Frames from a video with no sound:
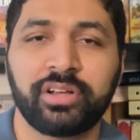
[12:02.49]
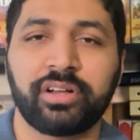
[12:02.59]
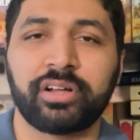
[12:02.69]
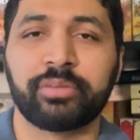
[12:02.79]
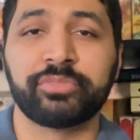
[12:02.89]

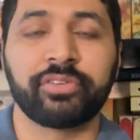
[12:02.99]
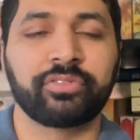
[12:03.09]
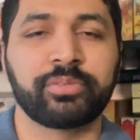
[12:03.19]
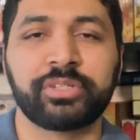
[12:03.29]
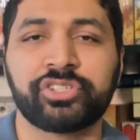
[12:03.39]

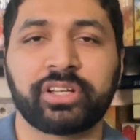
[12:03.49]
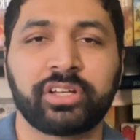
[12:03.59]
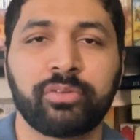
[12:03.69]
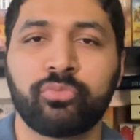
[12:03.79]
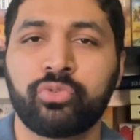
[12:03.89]
Definitely be checking
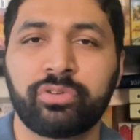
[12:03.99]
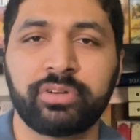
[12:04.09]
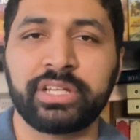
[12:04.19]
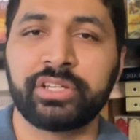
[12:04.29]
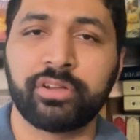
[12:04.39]
out more
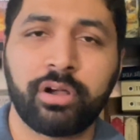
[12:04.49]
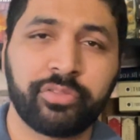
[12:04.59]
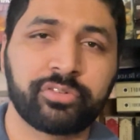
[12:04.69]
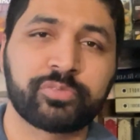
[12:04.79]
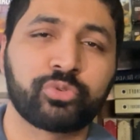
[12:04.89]
indie
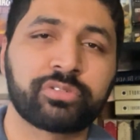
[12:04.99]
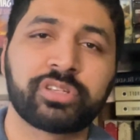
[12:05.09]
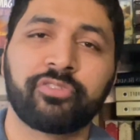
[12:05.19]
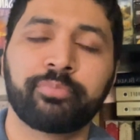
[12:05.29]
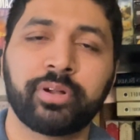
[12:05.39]
authors, more
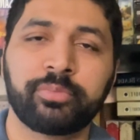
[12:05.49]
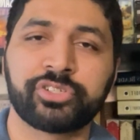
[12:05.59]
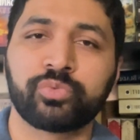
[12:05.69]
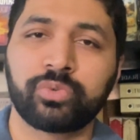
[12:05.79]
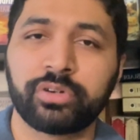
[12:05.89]

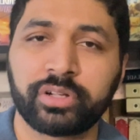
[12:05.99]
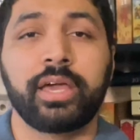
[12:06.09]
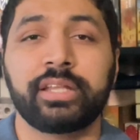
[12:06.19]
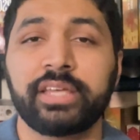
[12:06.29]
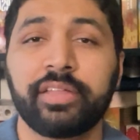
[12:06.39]
self-published work.
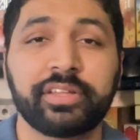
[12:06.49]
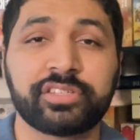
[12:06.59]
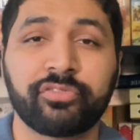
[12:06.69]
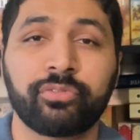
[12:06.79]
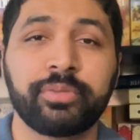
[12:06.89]
And yeah, that's
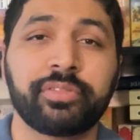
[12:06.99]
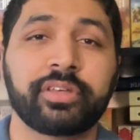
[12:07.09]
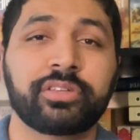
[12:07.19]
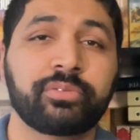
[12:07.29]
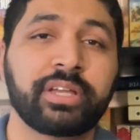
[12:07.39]
it for me.
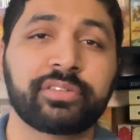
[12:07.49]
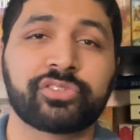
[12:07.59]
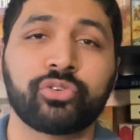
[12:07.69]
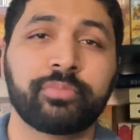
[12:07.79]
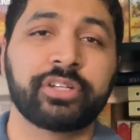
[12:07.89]
Thank you again
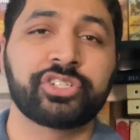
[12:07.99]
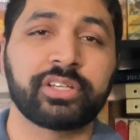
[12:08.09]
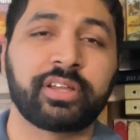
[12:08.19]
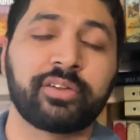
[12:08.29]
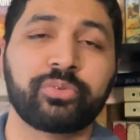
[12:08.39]
so much,
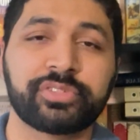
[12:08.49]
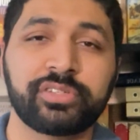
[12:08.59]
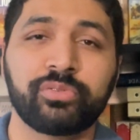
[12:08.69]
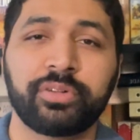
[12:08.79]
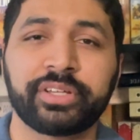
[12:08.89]
and I will see
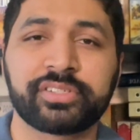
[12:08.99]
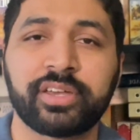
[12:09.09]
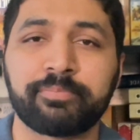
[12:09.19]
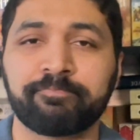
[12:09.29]
you all next time.